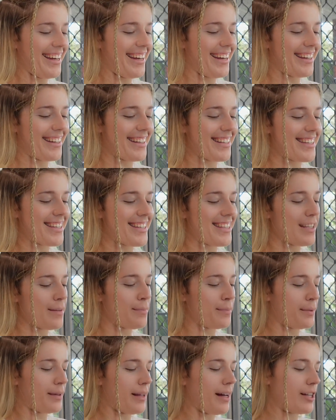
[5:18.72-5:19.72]
This is the
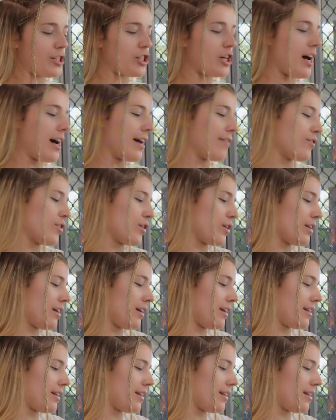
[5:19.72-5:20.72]
blush. I've got it
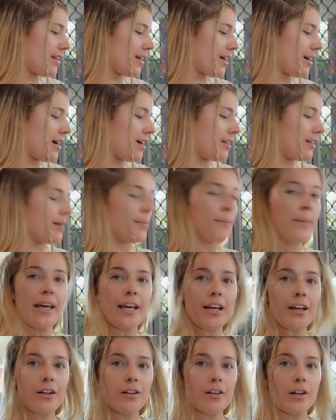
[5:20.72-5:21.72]
in the color
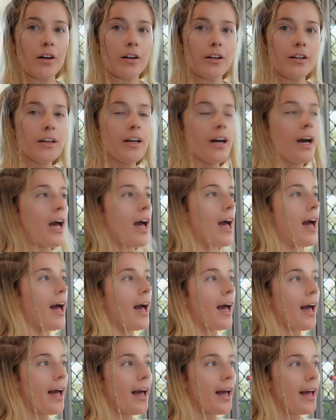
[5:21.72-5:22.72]
Pink Glow,
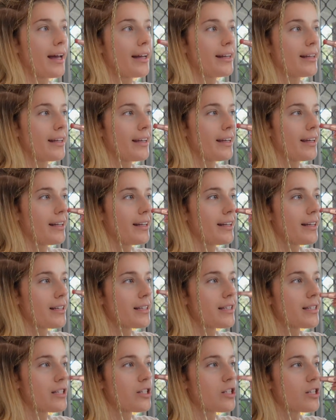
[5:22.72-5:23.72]
and it
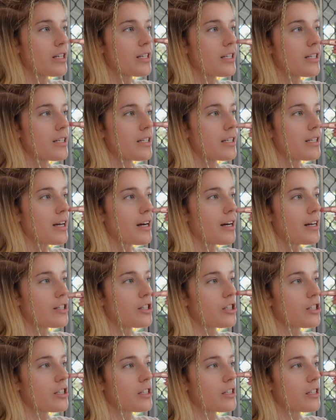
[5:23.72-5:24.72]
is just
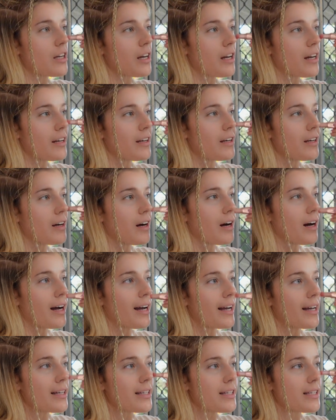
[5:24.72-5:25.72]
such a
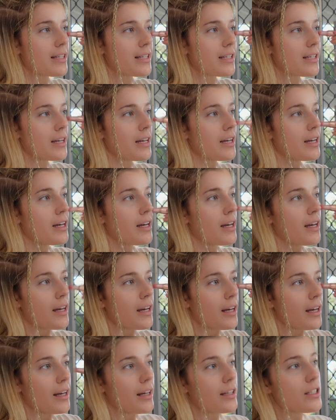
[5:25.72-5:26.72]
nice,
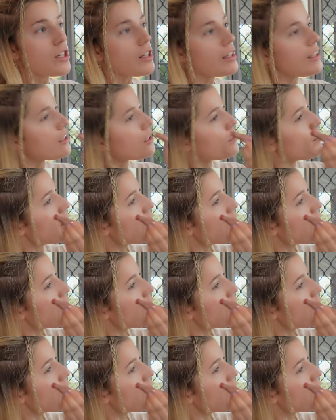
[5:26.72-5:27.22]
it's got a little bit